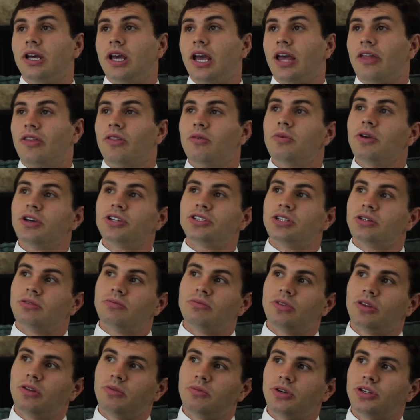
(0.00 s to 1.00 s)
And
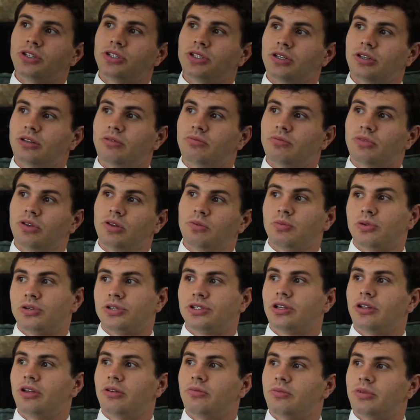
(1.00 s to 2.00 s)
the
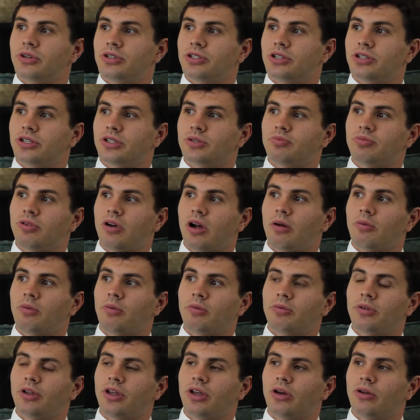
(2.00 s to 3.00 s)
Brazilian mission is
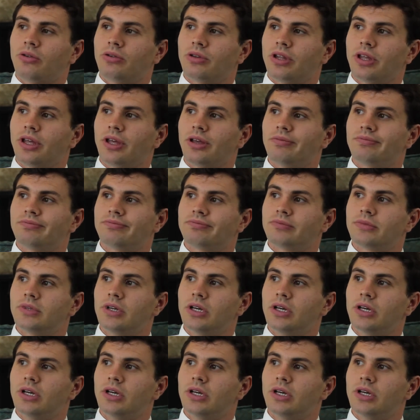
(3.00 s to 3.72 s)
probably only,